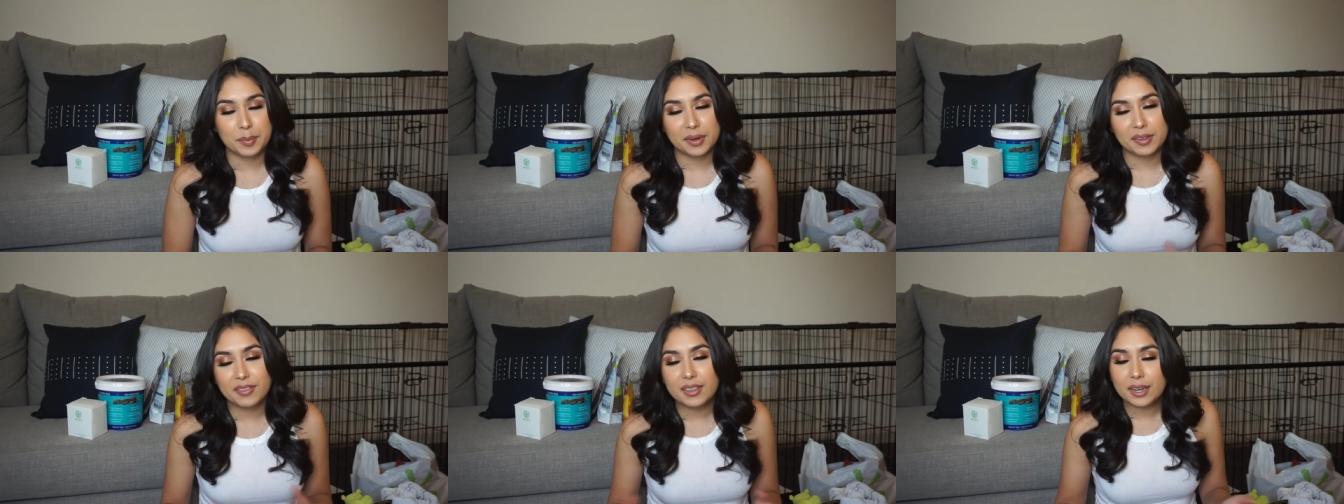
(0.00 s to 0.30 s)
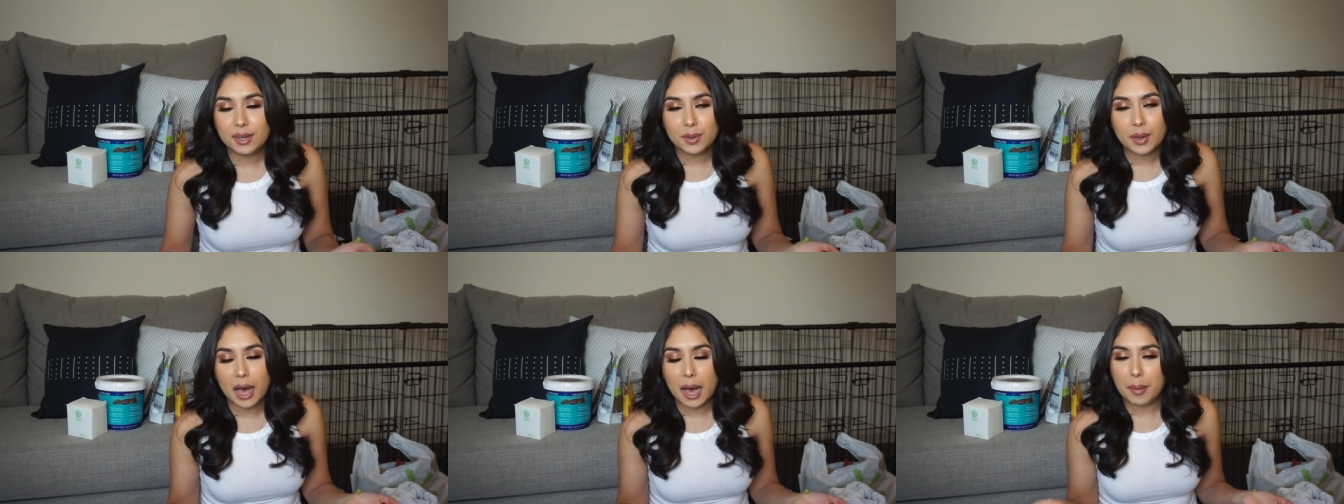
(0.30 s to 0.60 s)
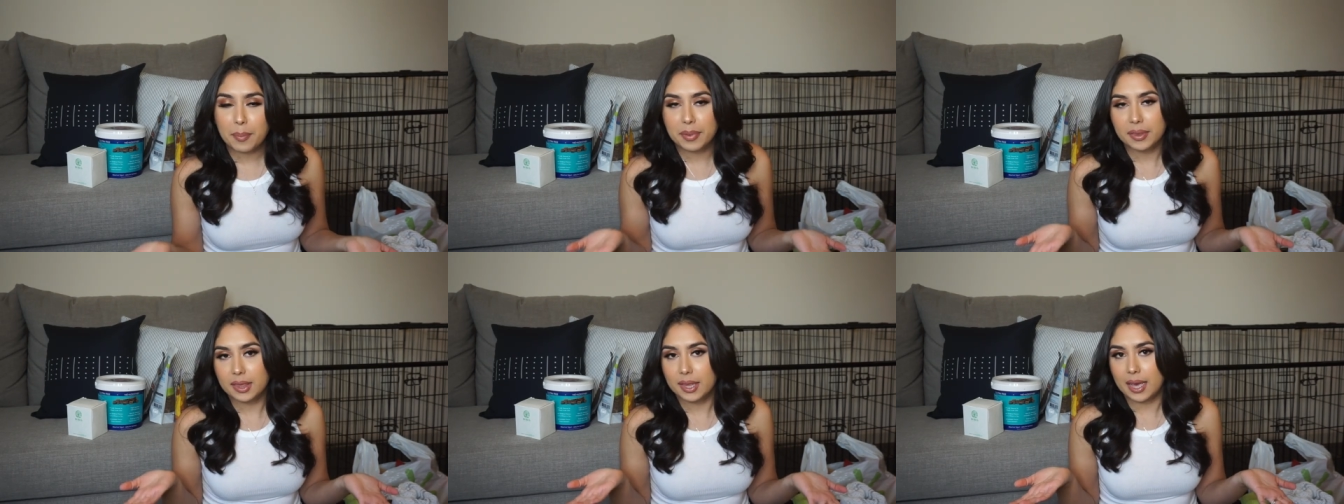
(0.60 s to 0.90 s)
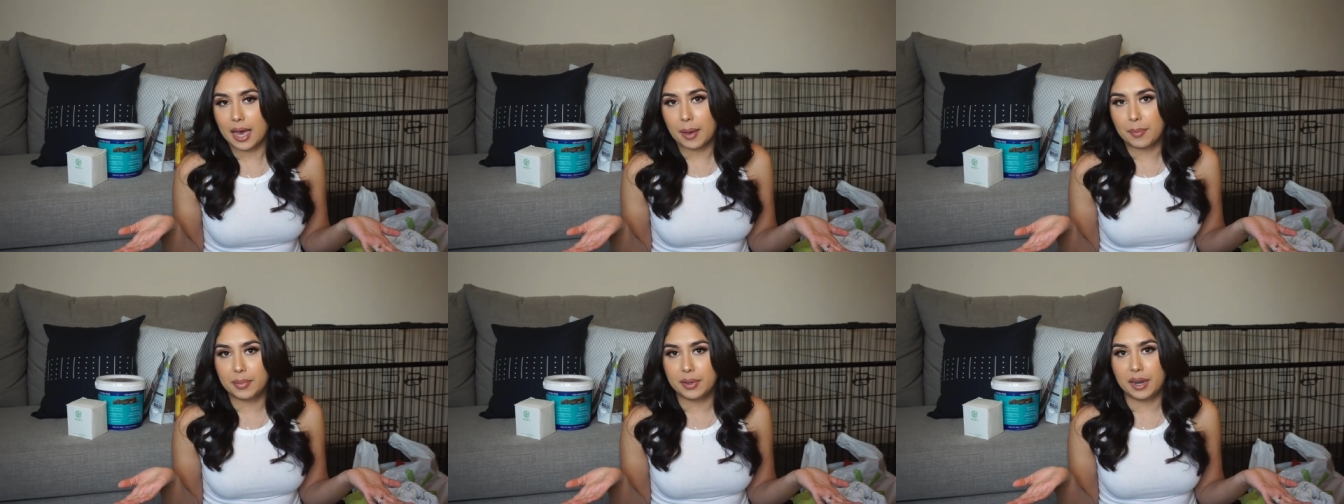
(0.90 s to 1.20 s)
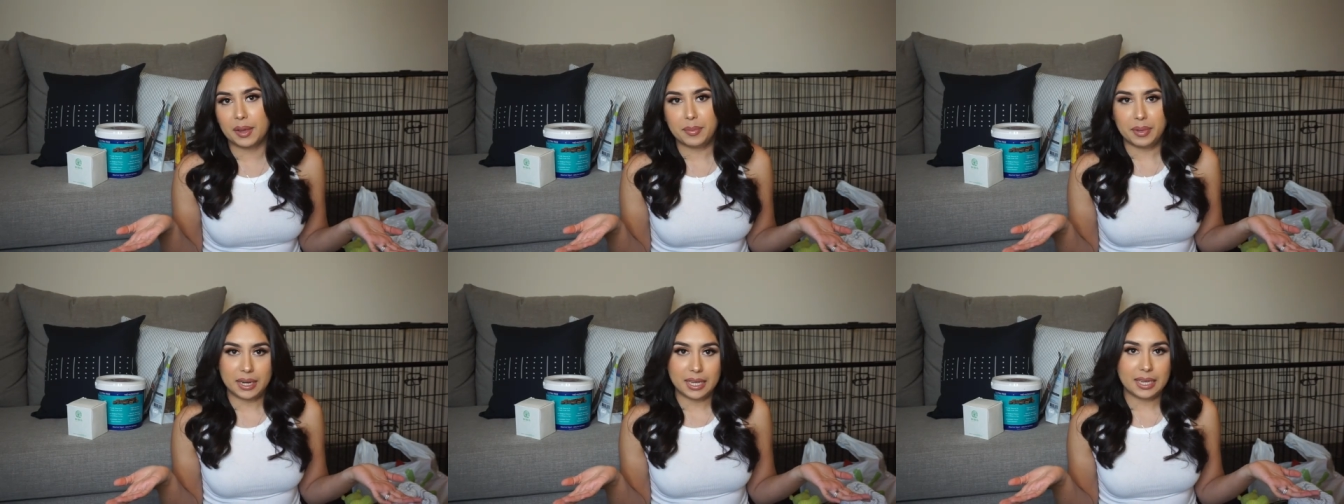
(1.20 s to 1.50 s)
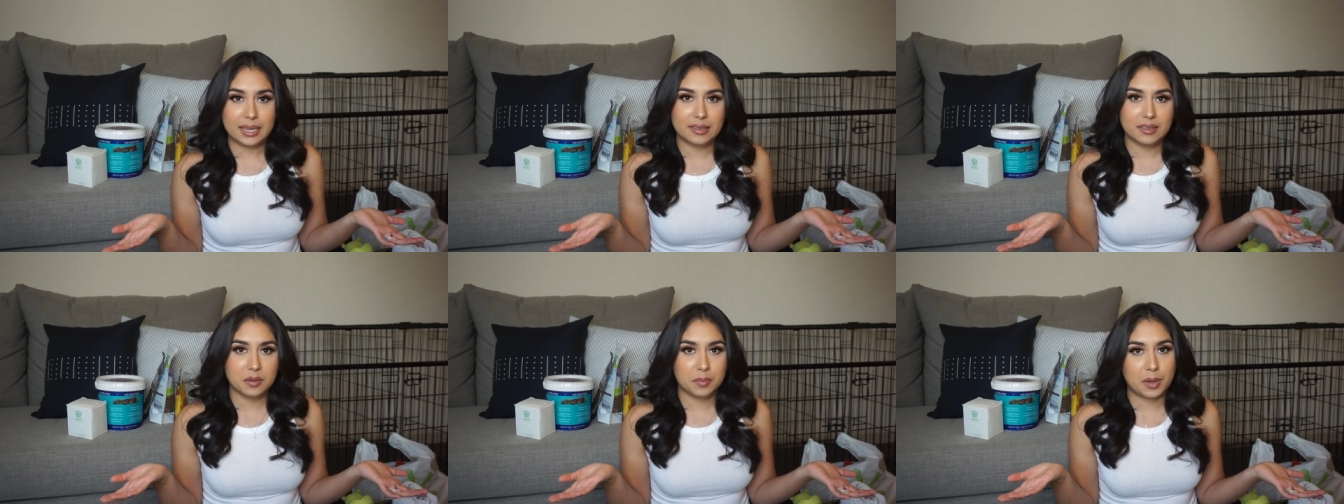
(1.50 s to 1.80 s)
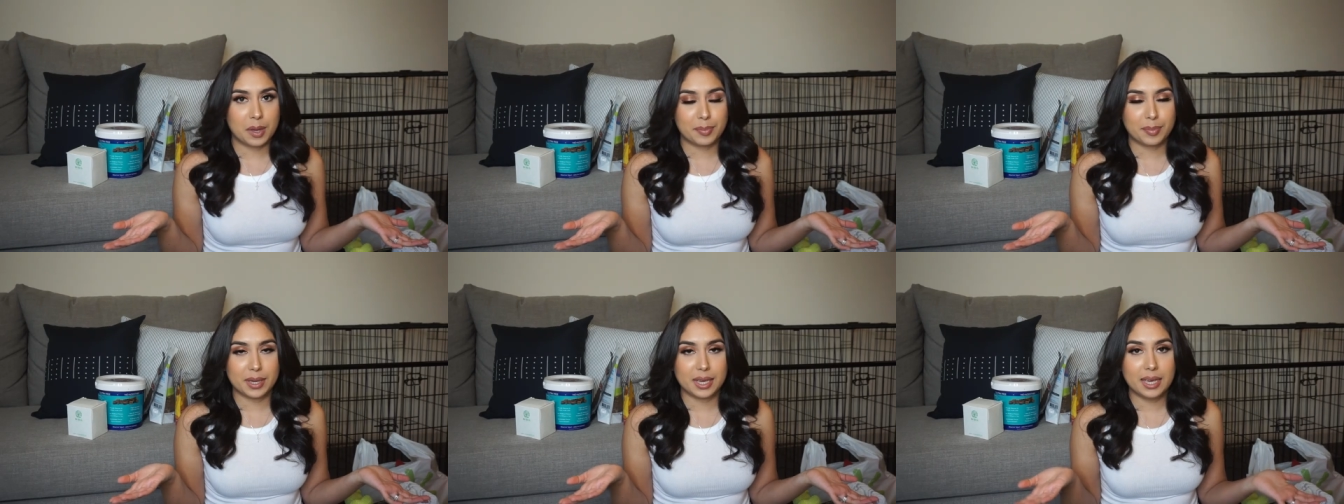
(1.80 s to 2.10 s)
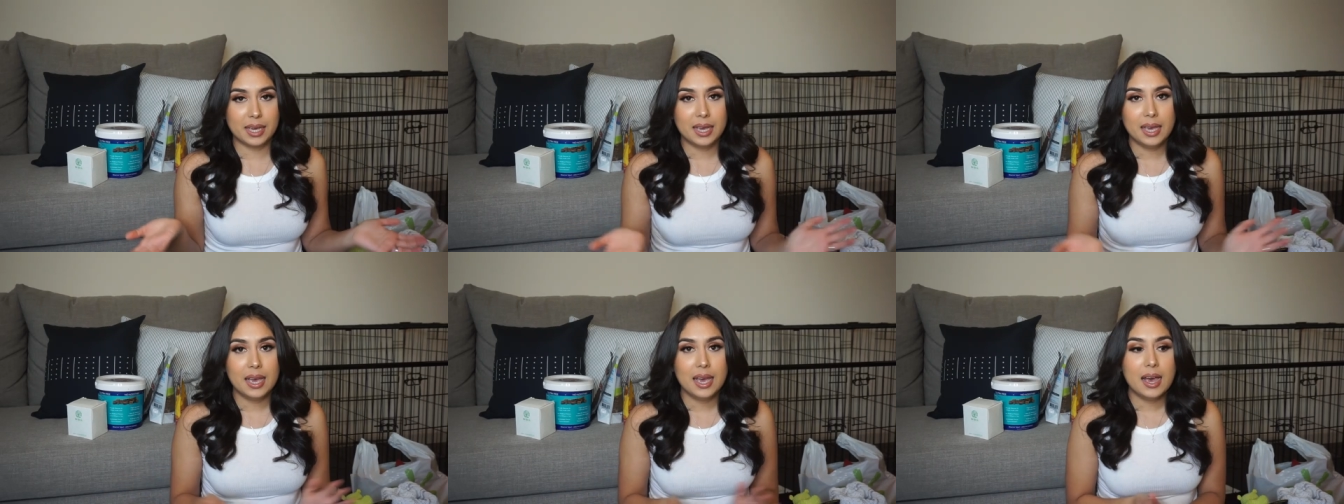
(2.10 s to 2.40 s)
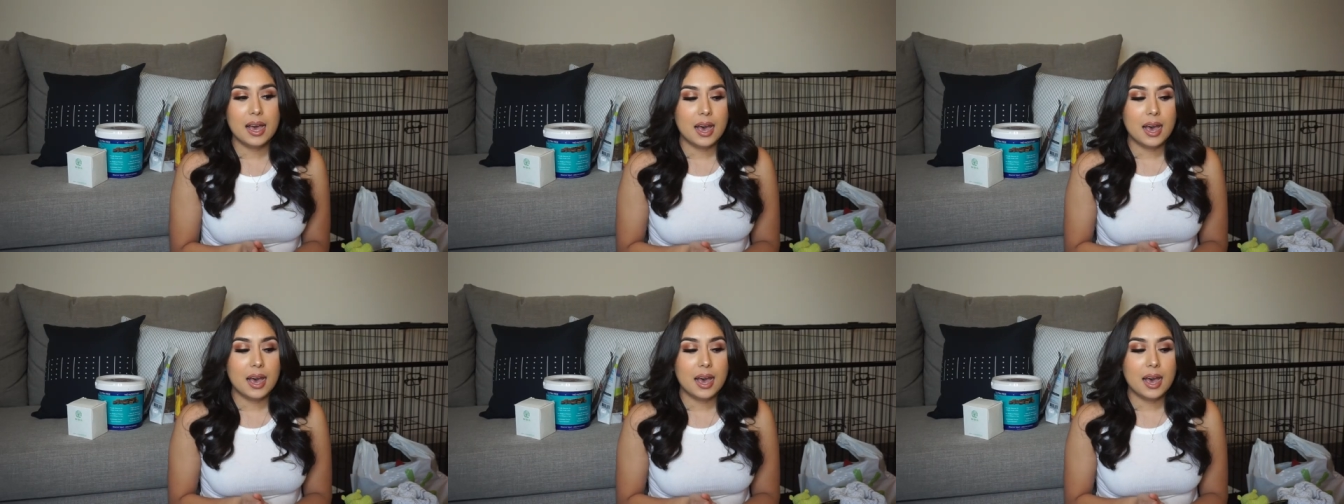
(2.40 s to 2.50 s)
But if they do happen, they happen. I mean, he is a puppy.